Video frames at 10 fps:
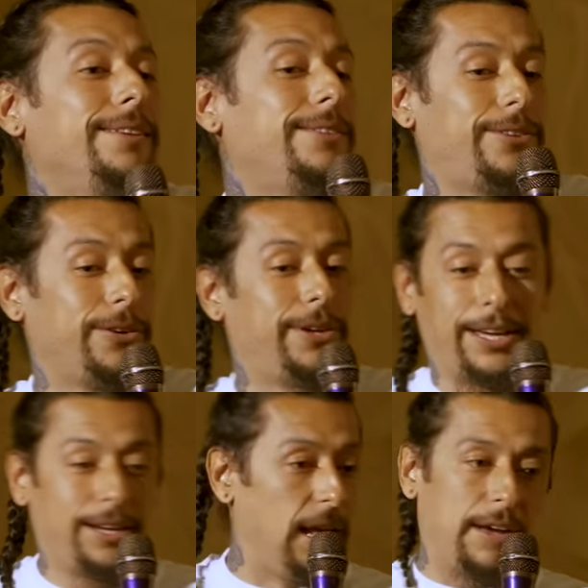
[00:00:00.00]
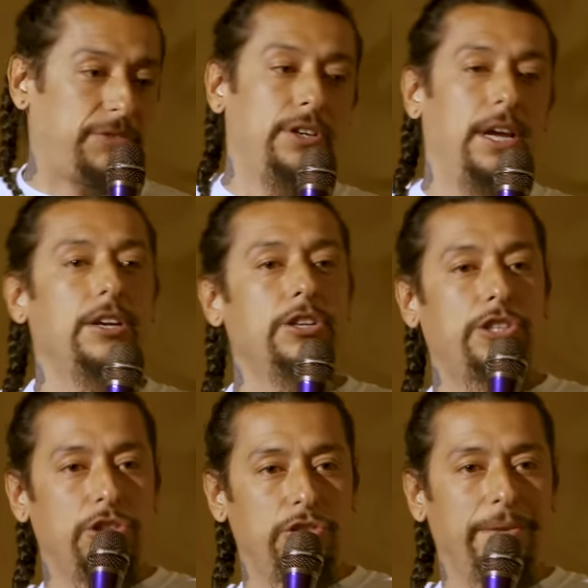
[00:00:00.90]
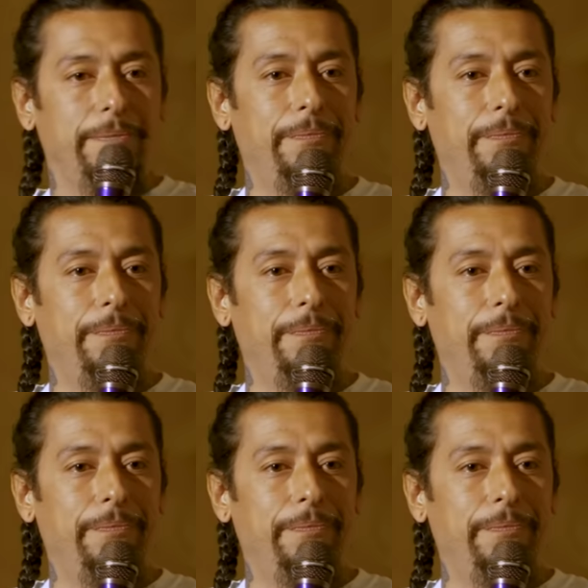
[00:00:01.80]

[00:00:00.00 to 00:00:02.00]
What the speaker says: It's okay to laugh. They're not your children.